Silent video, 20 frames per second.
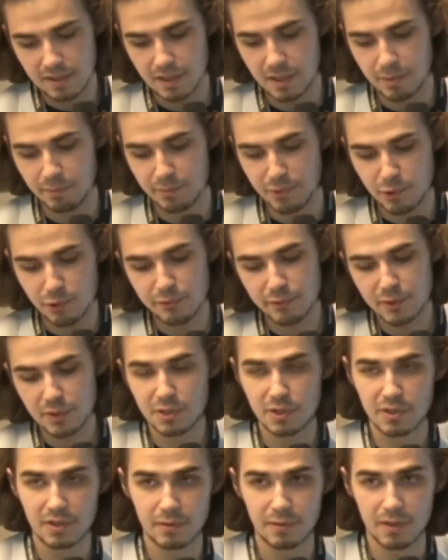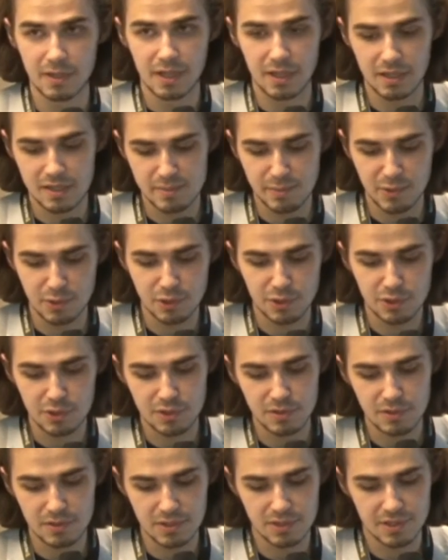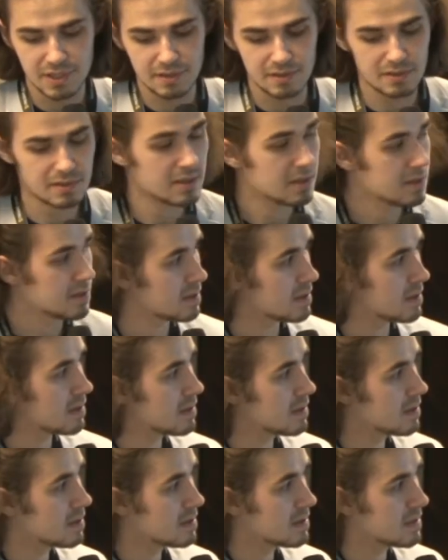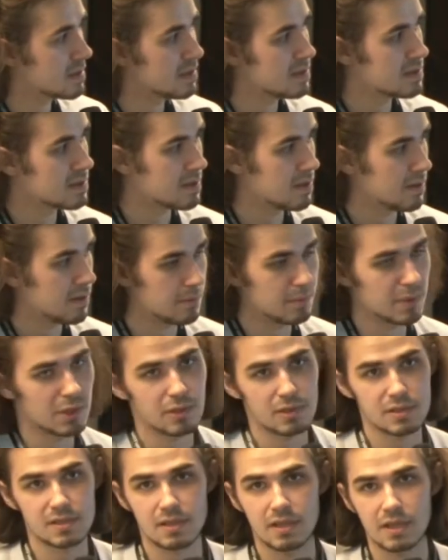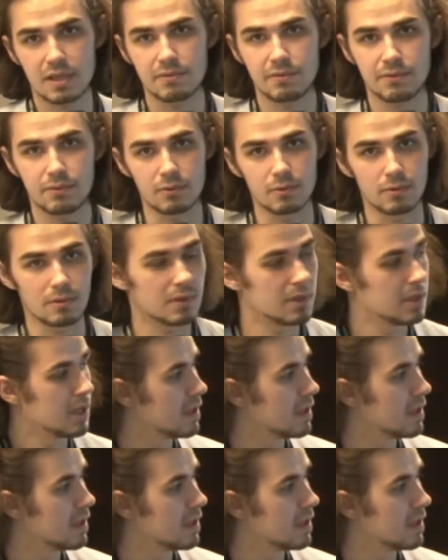a perfect exponential trend since the blocks got full.